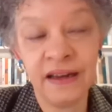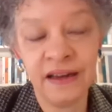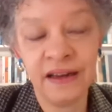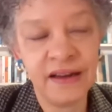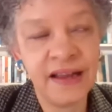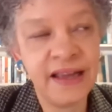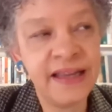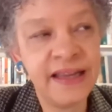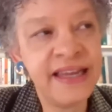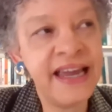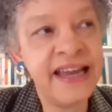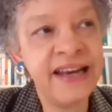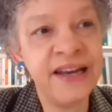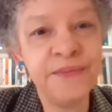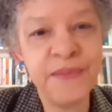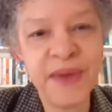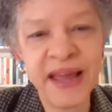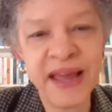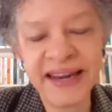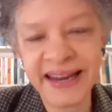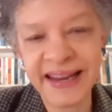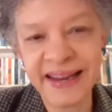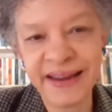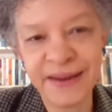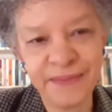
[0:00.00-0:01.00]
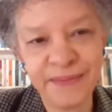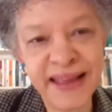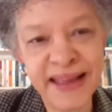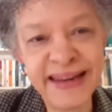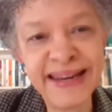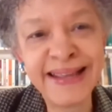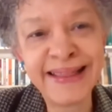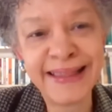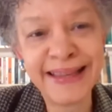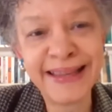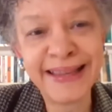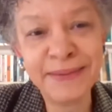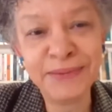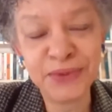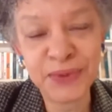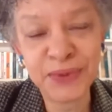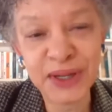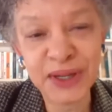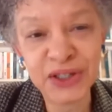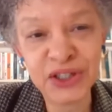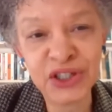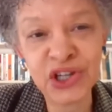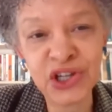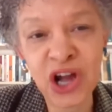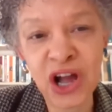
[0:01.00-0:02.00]
again, many themes we
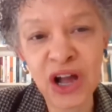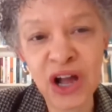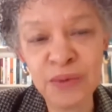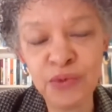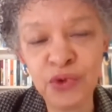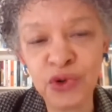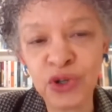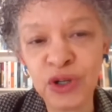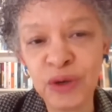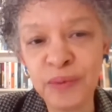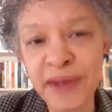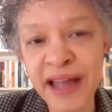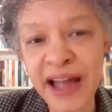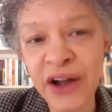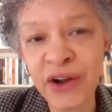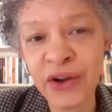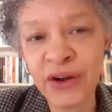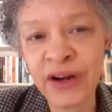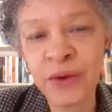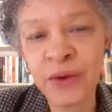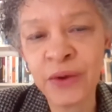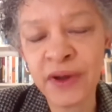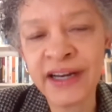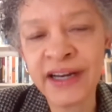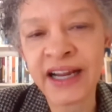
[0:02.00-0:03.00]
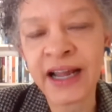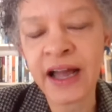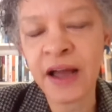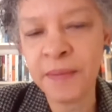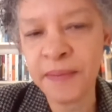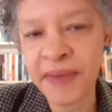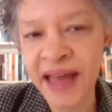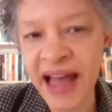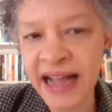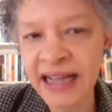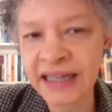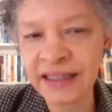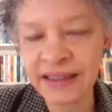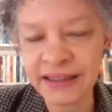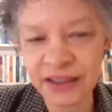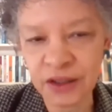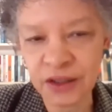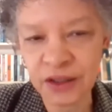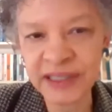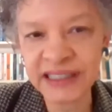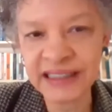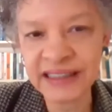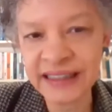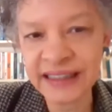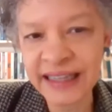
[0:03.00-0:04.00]
could talk more about. I want to come back a little
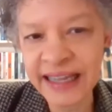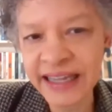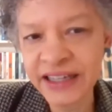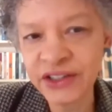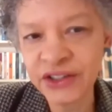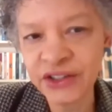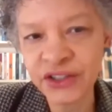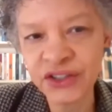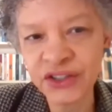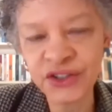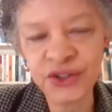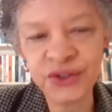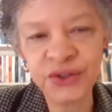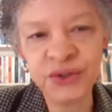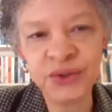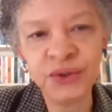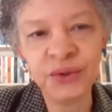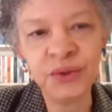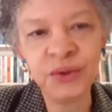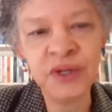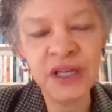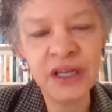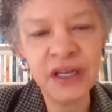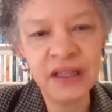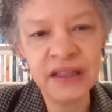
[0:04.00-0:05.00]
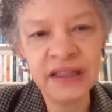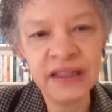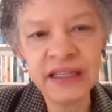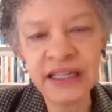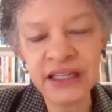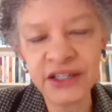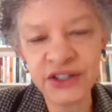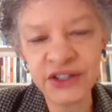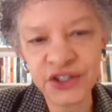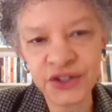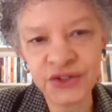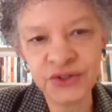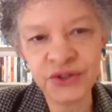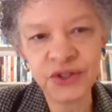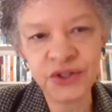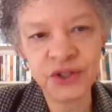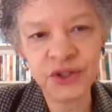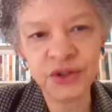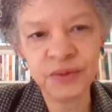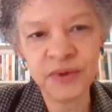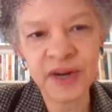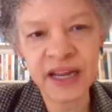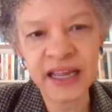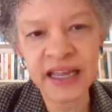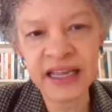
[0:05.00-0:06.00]
bit later to the issues
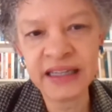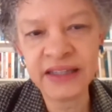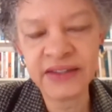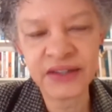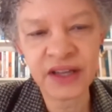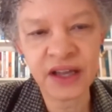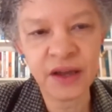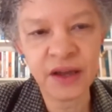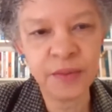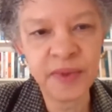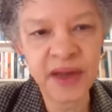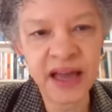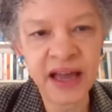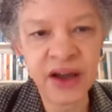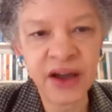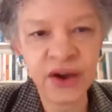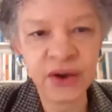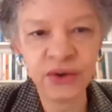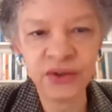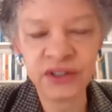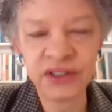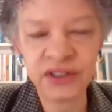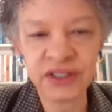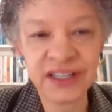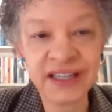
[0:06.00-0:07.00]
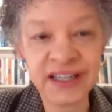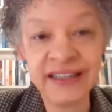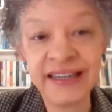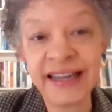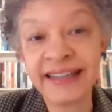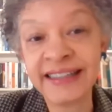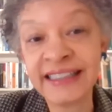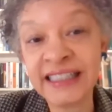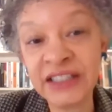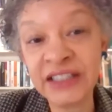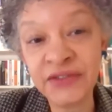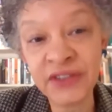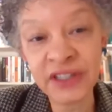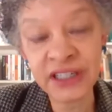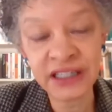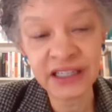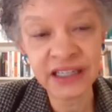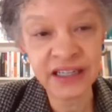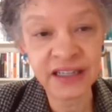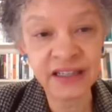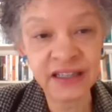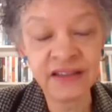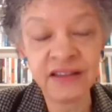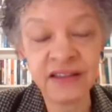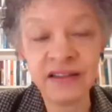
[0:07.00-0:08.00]
you raise about
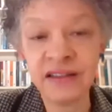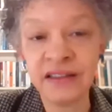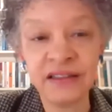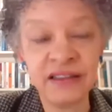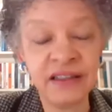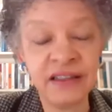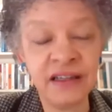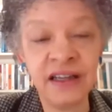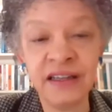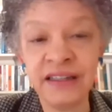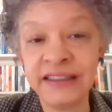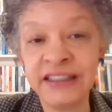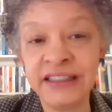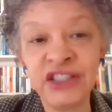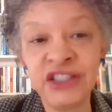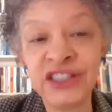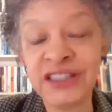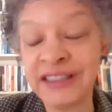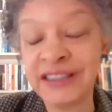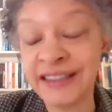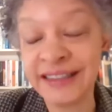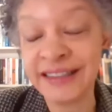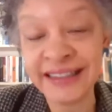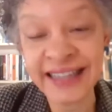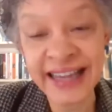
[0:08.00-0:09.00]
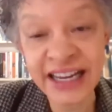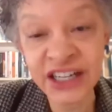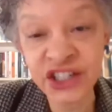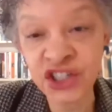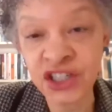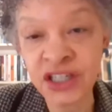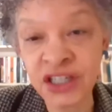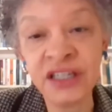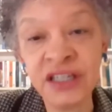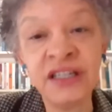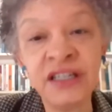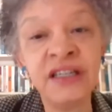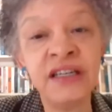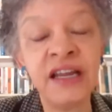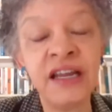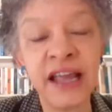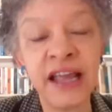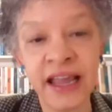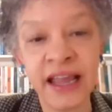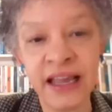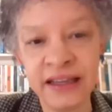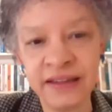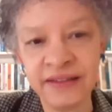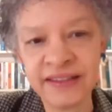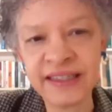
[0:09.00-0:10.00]
connectivity, the digitization,
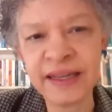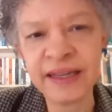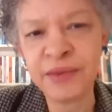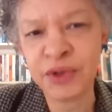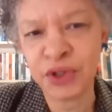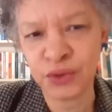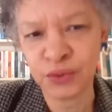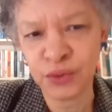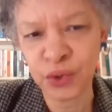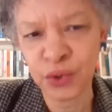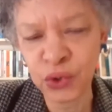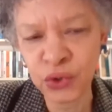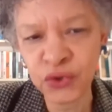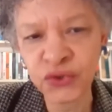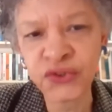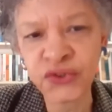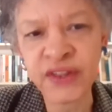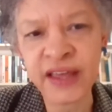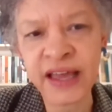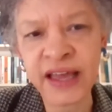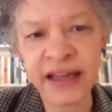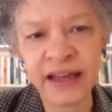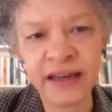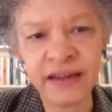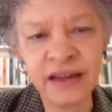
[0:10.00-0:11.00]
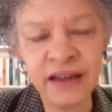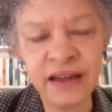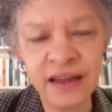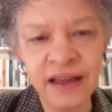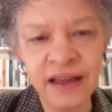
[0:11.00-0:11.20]
and some of the roles that